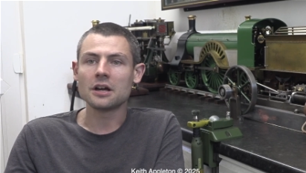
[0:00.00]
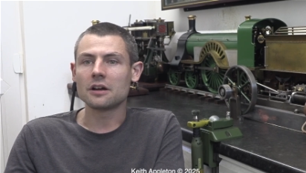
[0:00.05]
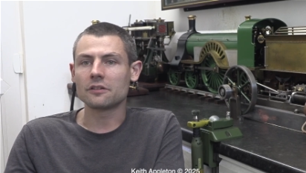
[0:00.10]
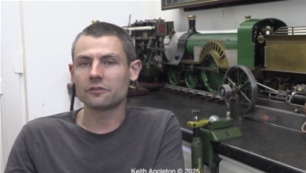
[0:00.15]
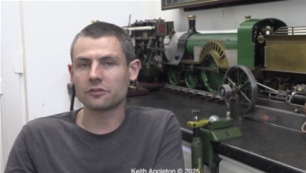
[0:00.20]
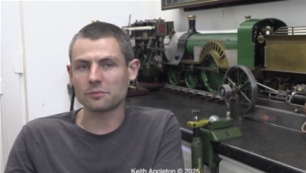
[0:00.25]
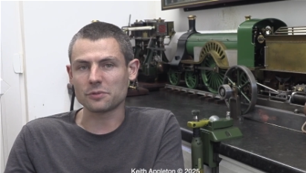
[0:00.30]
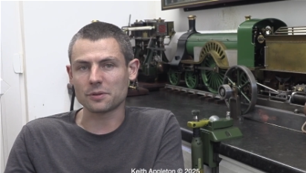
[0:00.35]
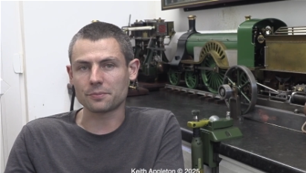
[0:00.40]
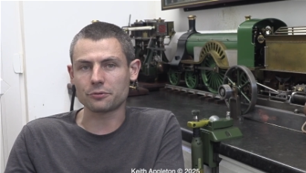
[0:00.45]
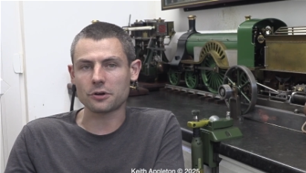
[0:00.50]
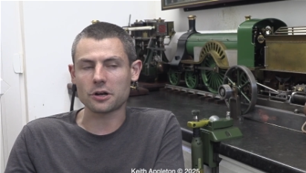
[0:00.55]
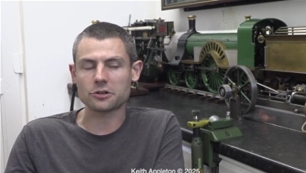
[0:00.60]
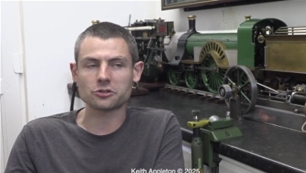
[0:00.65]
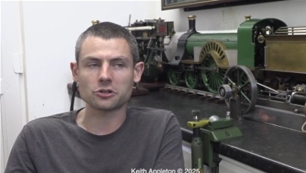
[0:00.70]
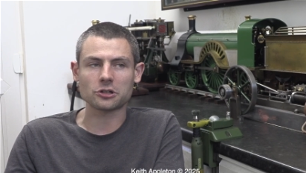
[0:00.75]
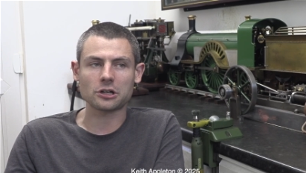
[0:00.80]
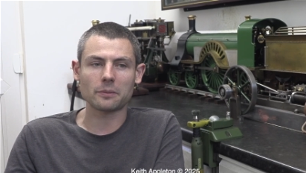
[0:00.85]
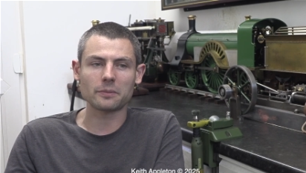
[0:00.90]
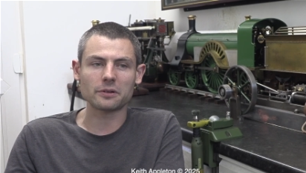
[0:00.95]
from the
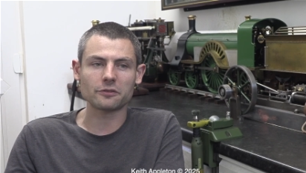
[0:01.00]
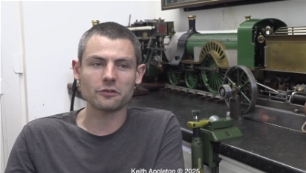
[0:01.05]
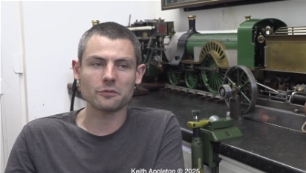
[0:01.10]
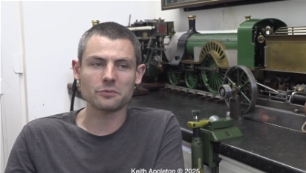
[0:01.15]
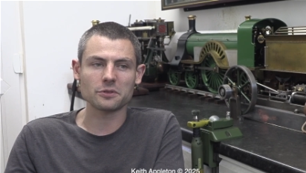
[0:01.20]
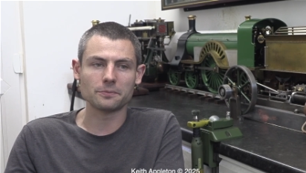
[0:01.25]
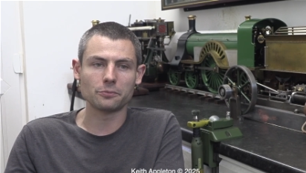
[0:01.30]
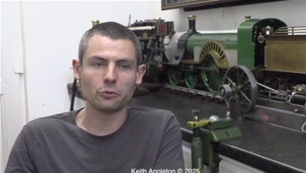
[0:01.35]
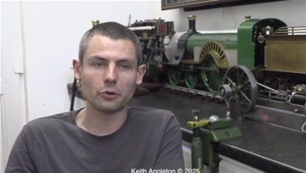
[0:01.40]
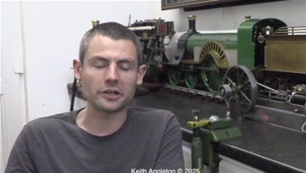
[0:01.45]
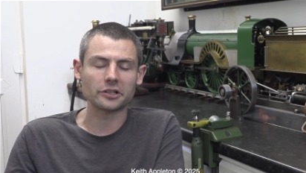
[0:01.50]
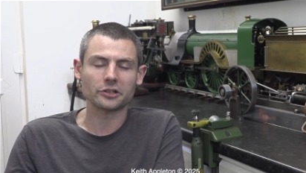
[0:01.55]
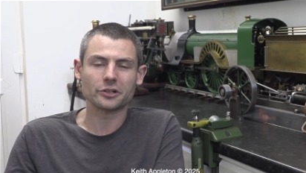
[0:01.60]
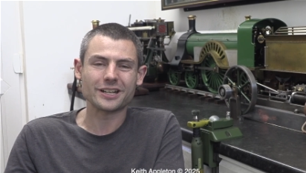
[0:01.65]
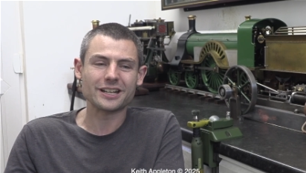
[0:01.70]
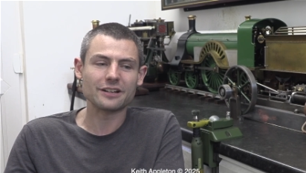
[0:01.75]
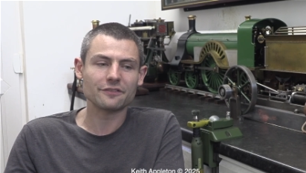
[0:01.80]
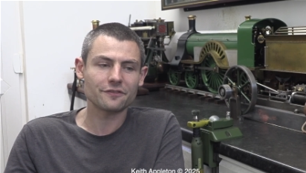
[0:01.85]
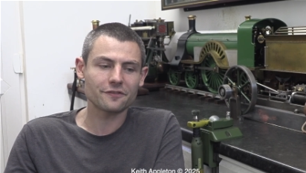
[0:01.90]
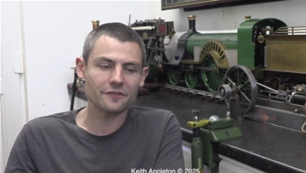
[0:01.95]
pressure coming from the boiler.
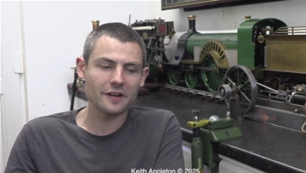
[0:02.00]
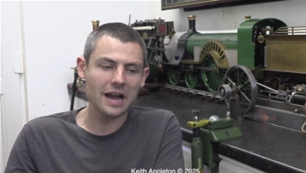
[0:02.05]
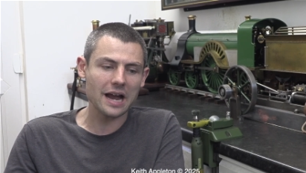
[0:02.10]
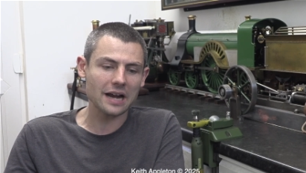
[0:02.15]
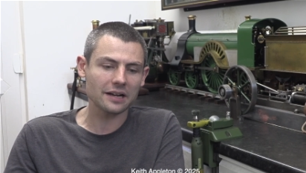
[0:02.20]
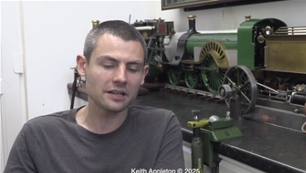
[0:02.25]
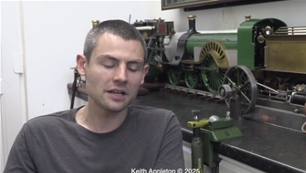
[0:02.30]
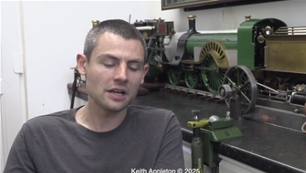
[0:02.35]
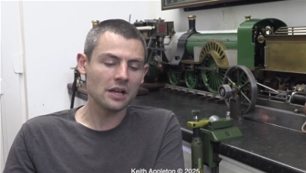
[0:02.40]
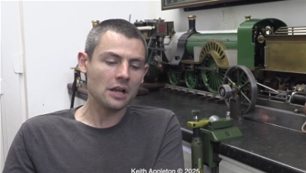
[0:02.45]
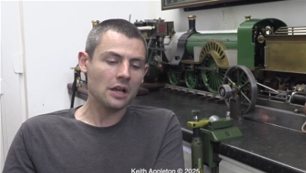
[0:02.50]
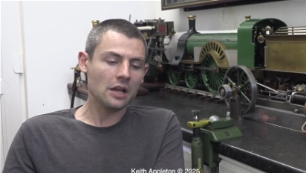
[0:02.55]
In fact,